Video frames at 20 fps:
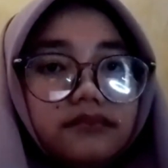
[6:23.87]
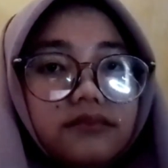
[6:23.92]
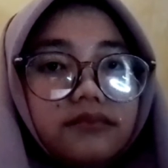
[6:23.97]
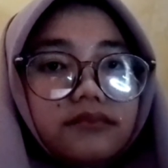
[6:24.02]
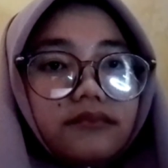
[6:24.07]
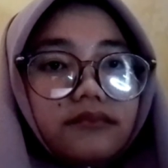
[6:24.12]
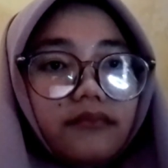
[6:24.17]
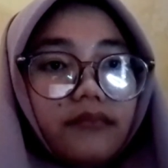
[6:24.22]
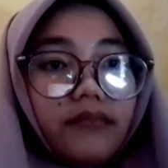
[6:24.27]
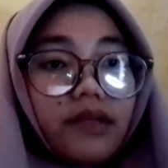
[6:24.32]

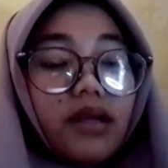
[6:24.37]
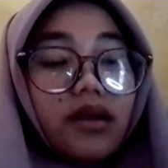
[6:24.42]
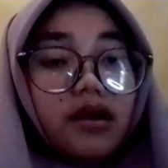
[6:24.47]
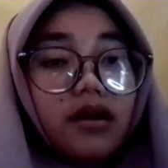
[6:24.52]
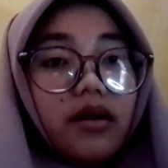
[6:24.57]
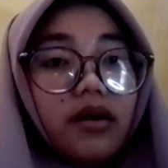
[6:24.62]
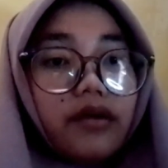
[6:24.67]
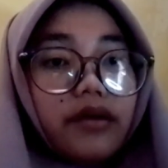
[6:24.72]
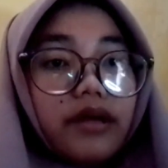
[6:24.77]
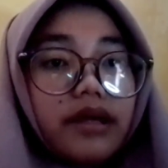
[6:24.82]
Hmm.
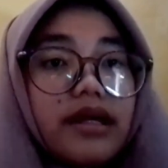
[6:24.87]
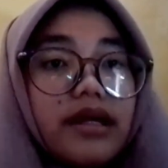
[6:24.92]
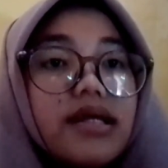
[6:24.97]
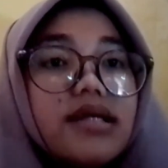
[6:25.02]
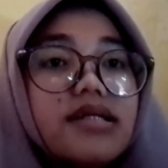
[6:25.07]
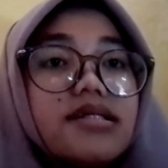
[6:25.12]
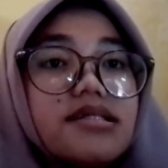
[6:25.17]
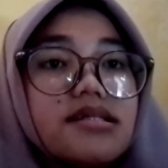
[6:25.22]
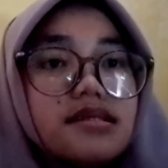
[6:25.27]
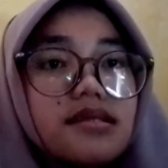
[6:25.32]
Okay,
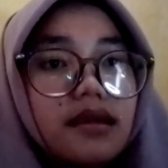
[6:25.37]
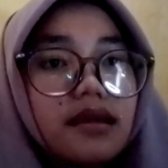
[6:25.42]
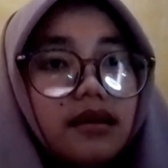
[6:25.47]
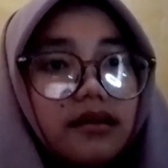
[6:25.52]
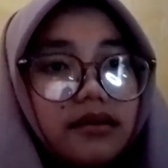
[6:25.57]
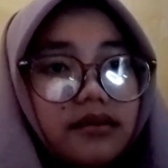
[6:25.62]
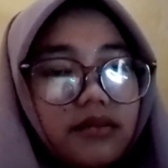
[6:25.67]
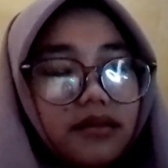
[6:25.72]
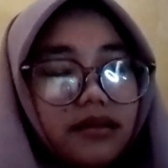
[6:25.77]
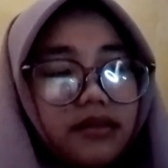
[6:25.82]
guys.
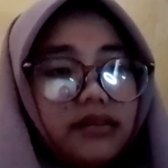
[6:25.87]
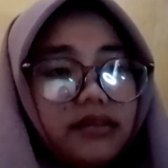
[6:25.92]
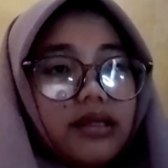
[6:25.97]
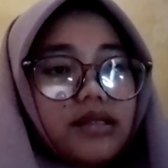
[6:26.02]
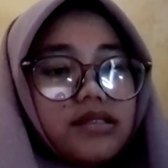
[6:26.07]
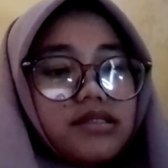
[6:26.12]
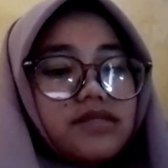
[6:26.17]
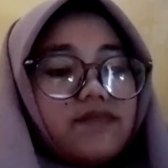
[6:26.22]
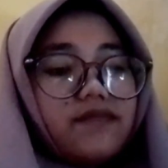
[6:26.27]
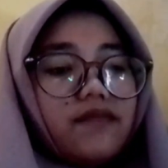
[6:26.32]

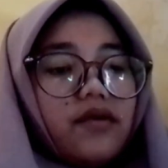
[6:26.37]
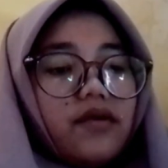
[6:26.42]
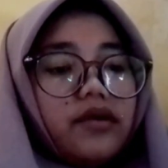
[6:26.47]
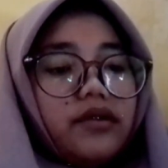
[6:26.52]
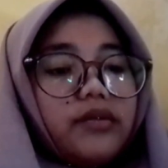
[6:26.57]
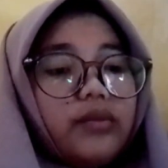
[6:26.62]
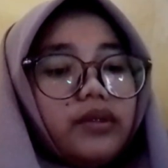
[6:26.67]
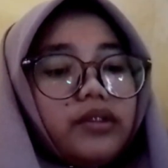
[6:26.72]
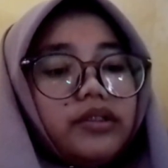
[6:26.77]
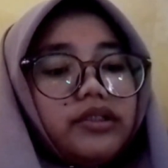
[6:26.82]
Thanks for
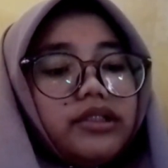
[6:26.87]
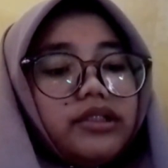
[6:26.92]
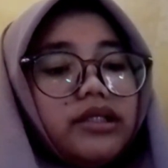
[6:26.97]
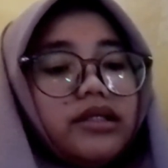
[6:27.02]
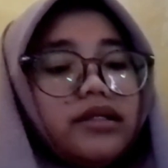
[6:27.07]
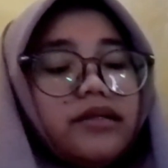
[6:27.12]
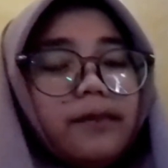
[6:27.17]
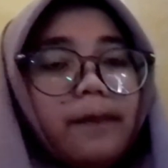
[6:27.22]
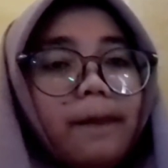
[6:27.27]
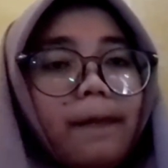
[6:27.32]

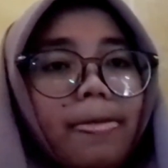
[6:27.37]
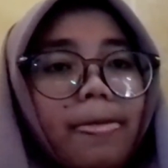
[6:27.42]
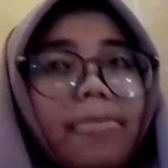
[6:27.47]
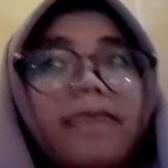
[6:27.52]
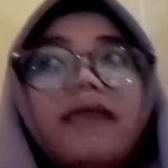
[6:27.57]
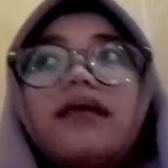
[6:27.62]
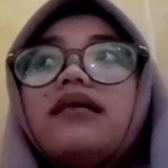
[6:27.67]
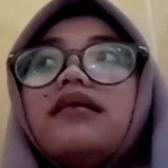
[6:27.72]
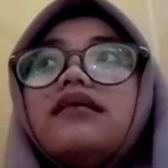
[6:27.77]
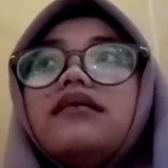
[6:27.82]
watching.
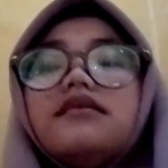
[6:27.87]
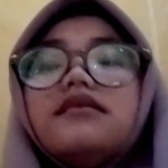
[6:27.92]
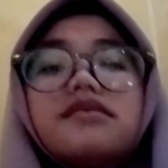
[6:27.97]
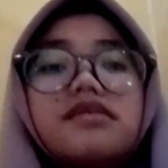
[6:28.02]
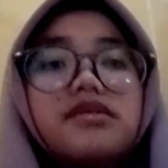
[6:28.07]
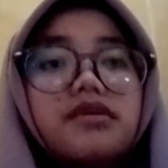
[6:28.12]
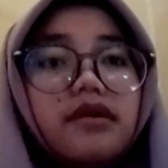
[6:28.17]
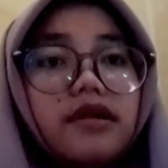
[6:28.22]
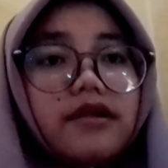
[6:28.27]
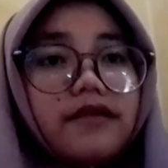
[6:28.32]

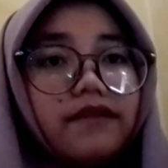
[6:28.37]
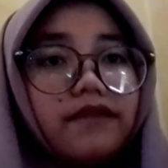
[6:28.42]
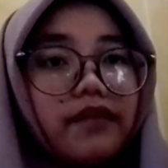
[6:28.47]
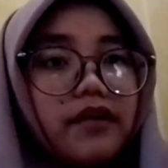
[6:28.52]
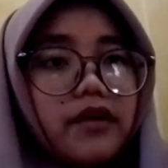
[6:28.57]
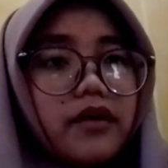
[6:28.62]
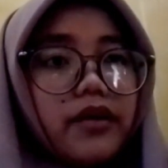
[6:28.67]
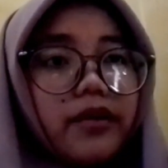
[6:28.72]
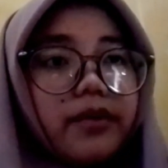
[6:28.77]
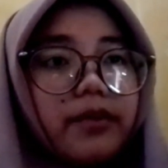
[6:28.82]
Sorry
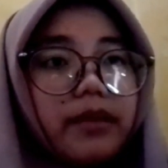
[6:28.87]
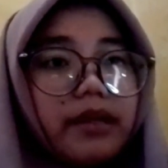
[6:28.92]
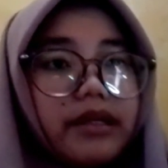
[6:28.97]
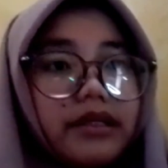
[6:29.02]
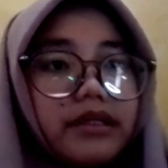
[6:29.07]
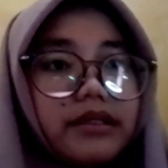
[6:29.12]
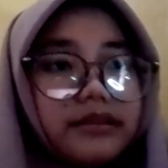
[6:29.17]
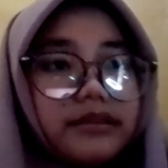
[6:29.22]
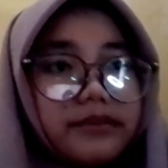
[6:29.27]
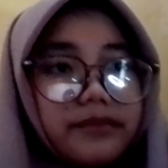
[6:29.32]
for
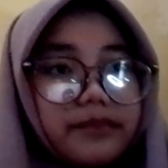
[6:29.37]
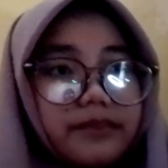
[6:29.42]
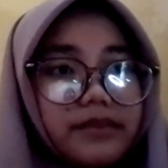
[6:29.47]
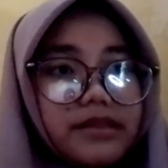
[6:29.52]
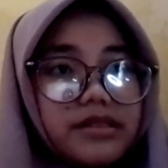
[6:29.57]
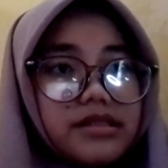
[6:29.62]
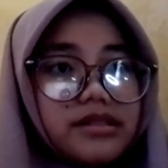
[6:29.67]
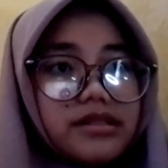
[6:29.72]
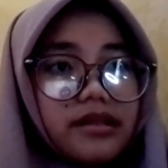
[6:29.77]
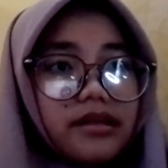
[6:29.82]
my
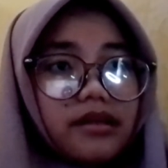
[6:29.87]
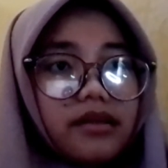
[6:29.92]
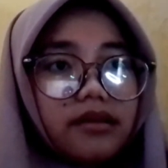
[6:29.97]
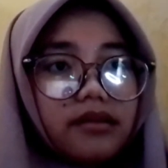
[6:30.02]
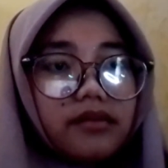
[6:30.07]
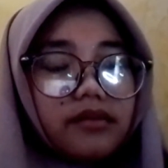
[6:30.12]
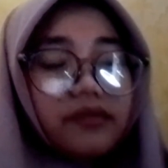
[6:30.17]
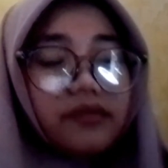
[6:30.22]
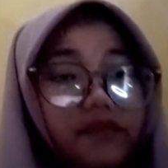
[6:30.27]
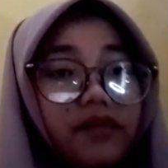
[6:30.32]
mistake.
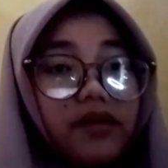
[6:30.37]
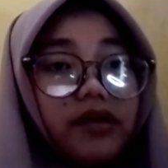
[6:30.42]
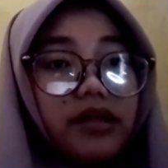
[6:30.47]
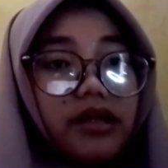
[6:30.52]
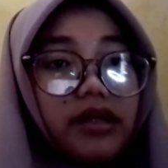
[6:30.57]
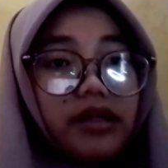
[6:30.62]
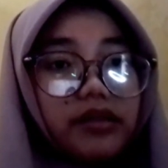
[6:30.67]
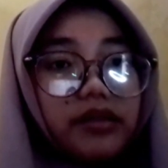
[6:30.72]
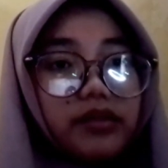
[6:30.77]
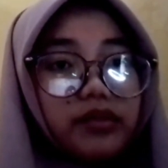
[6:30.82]
Don't
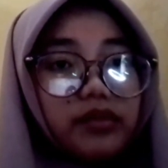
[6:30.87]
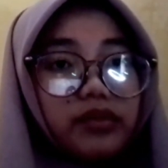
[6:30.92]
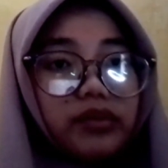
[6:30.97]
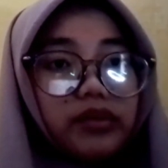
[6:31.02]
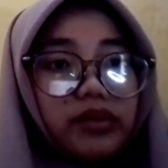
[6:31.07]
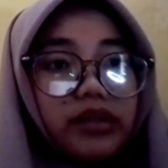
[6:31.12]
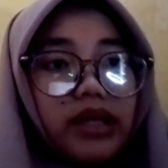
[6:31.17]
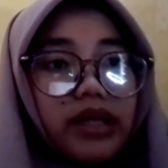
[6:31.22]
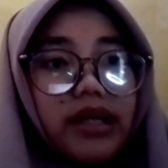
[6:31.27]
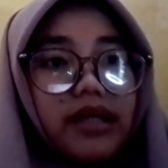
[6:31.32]
forget to
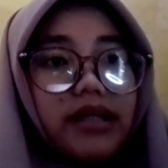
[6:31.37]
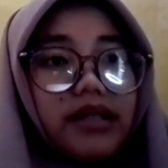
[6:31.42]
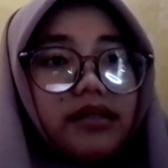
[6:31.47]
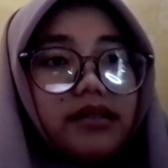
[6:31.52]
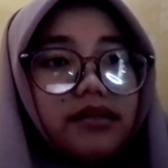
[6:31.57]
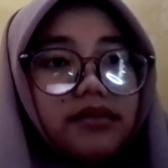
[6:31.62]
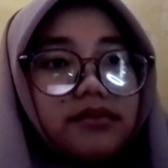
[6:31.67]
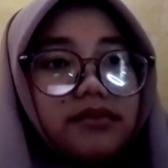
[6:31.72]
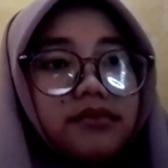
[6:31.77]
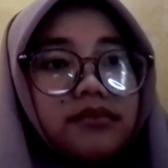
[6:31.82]
like,
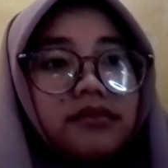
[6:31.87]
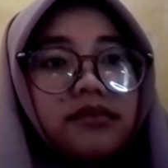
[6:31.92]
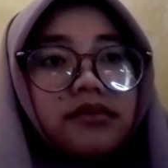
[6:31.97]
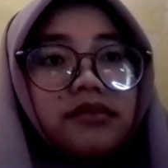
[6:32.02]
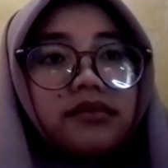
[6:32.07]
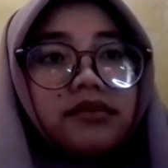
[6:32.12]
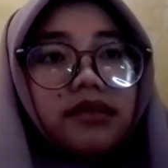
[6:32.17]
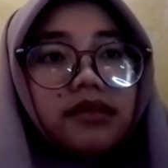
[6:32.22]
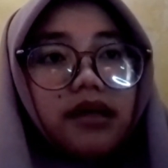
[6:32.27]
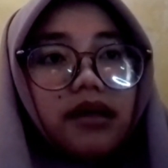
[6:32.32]

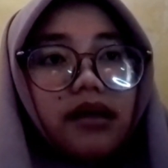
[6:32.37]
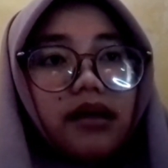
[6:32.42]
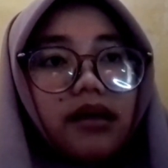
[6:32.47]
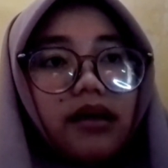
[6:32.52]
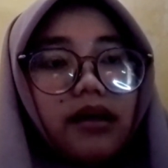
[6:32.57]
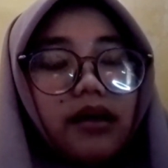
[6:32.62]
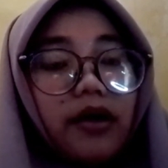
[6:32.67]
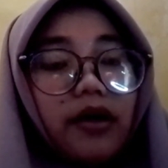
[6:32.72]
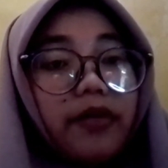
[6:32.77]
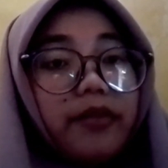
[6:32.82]

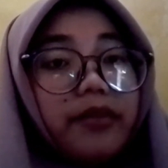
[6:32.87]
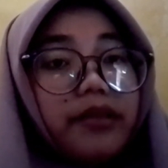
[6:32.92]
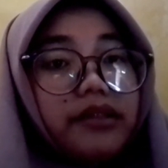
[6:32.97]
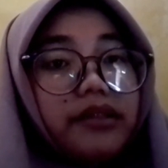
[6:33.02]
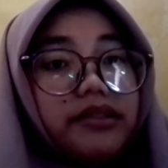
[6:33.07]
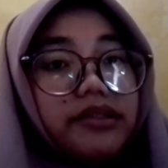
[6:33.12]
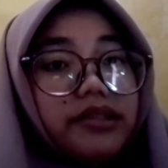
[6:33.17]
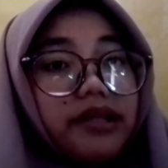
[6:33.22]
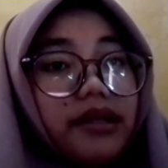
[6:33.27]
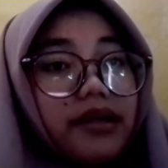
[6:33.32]
uh,
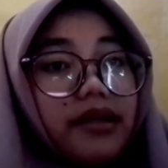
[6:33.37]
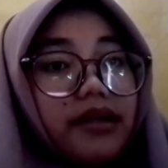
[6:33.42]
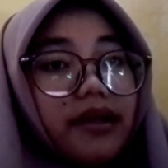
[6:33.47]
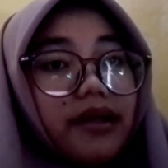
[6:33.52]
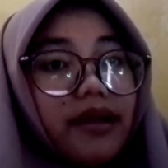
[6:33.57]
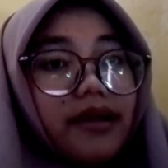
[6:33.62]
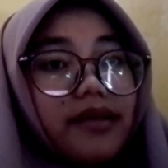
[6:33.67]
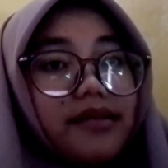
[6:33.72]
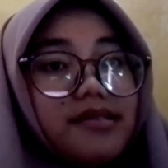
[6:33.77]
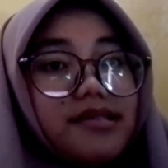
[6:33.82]
comment, share,
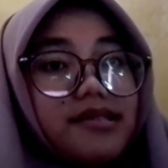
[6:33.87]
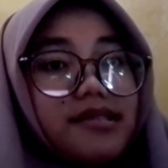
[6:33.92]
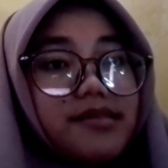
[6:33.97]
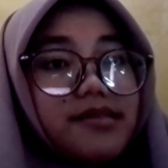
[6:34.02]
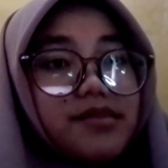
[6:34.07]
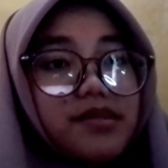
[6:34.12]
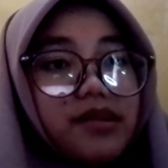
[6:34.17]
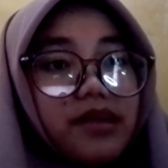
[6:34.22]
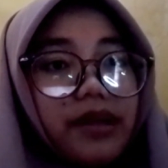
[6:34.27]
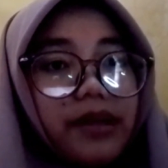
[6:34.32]
and
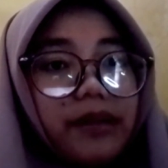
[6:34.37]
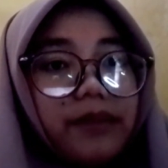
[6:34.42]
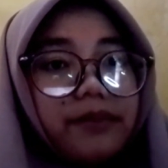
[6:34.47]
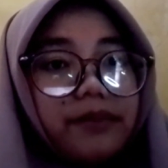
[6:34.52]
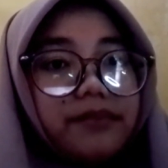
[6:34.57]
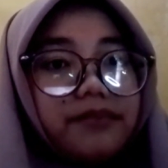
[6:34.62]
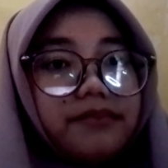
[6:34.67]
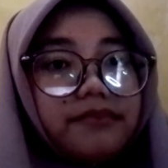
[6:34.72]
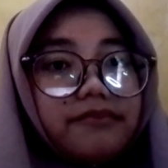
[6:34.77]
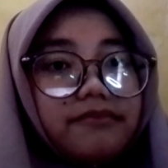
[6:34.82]
subscribe.
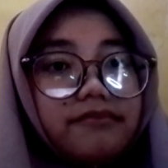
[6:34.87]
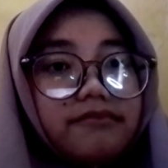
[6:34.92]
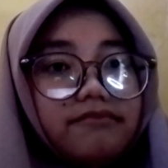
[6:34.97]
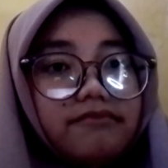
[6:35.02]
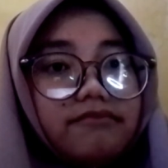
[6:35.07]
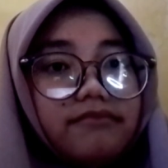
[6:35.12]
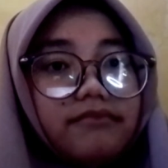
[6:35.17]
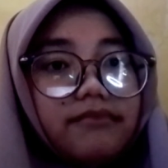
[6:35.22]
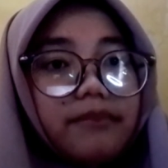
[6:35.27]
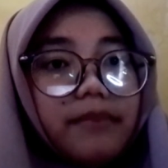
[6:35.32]

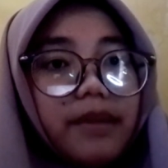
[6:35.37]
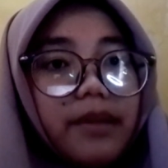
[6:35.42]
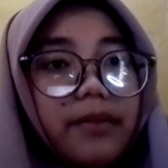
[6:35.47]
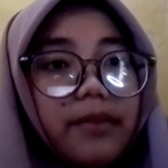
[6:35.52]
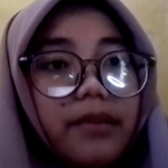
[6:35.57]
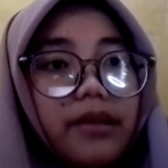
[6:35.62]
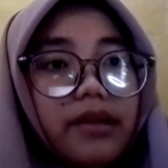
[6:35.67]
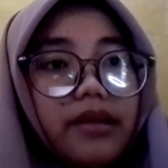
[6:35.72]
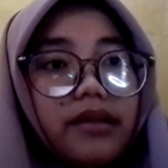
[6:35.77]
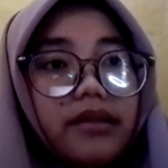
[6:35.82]
Bye
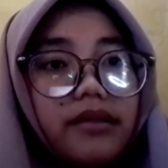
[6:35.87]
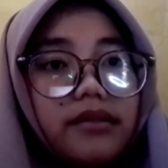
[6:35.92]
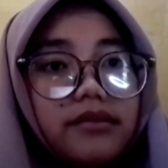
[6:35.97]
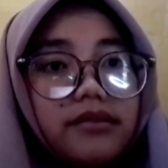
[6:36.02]
bye.